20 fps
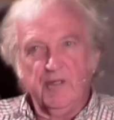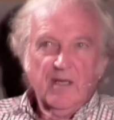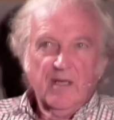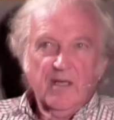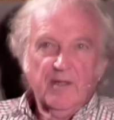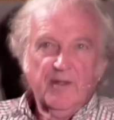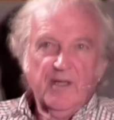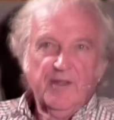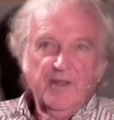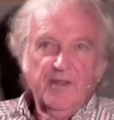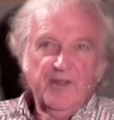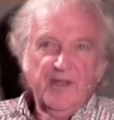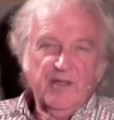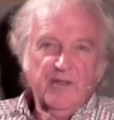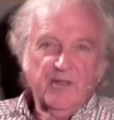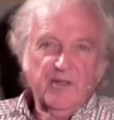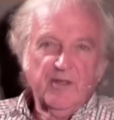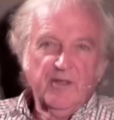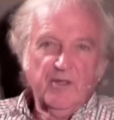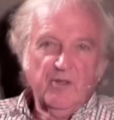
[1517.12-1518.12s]
they think
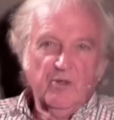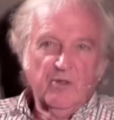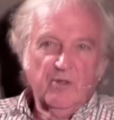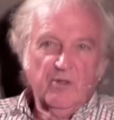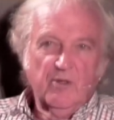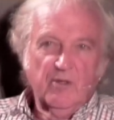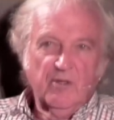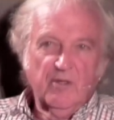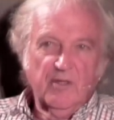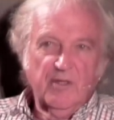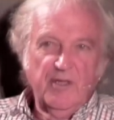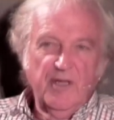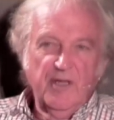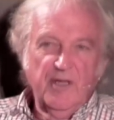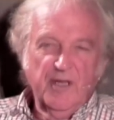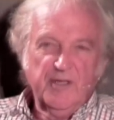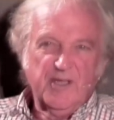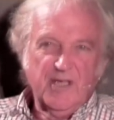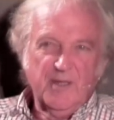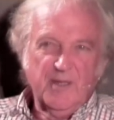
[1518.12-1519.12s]
that you're
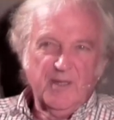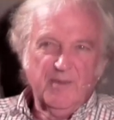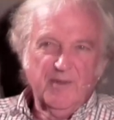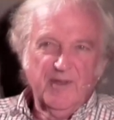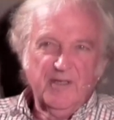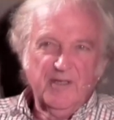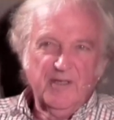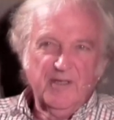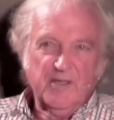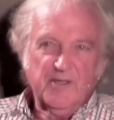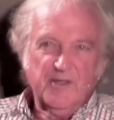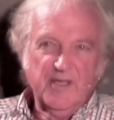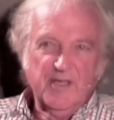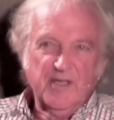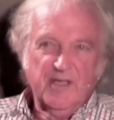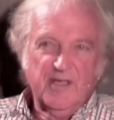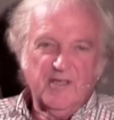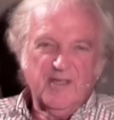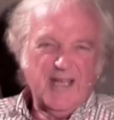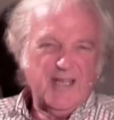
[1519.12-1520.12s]
nutty, but they just
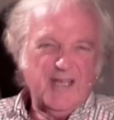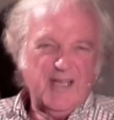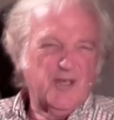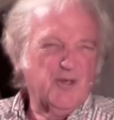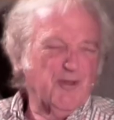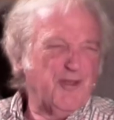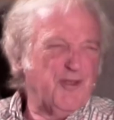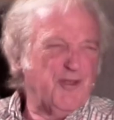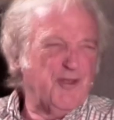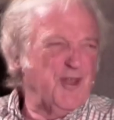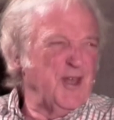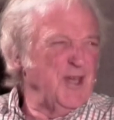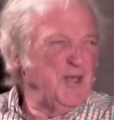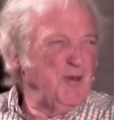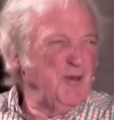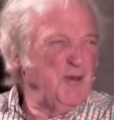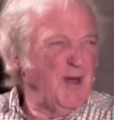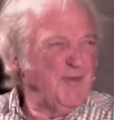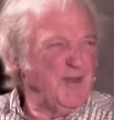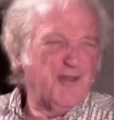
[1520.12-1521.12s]
think that's your thing.
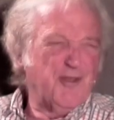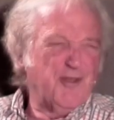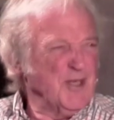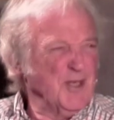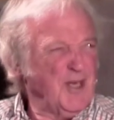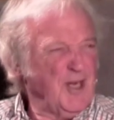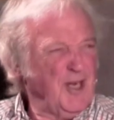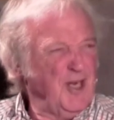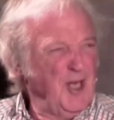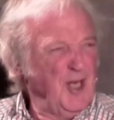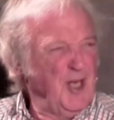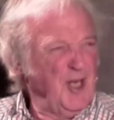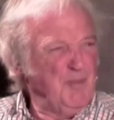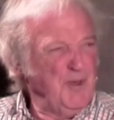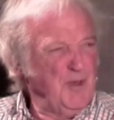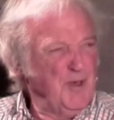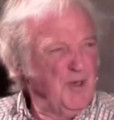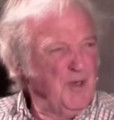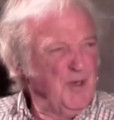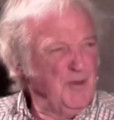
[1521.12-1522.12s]
You have this kind of club
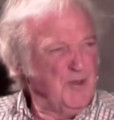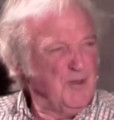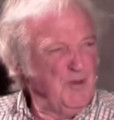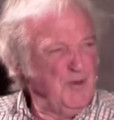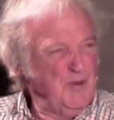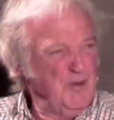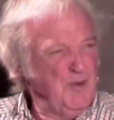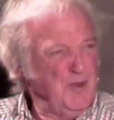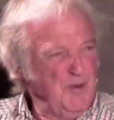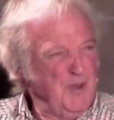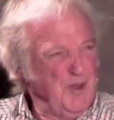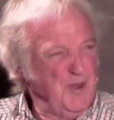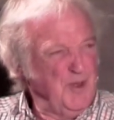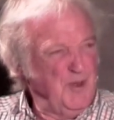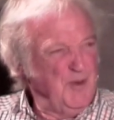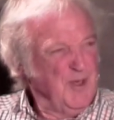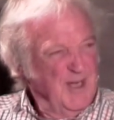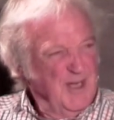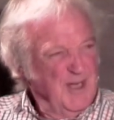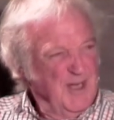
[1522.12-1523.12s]
you go to, you
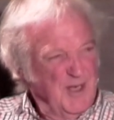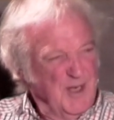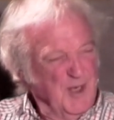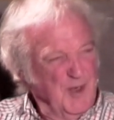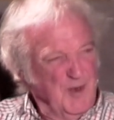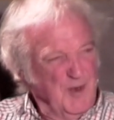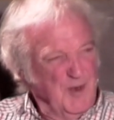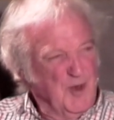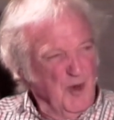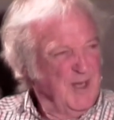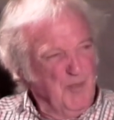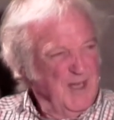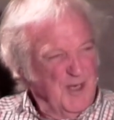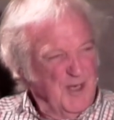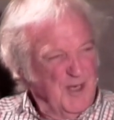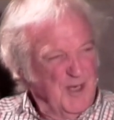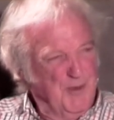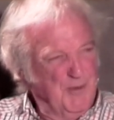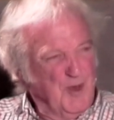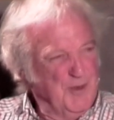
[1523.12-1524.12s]
kind of God
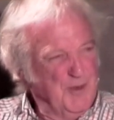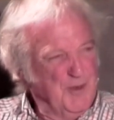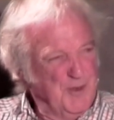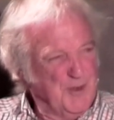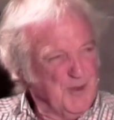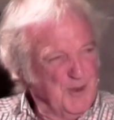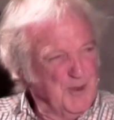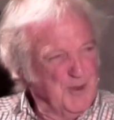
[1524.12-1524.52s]
botherers,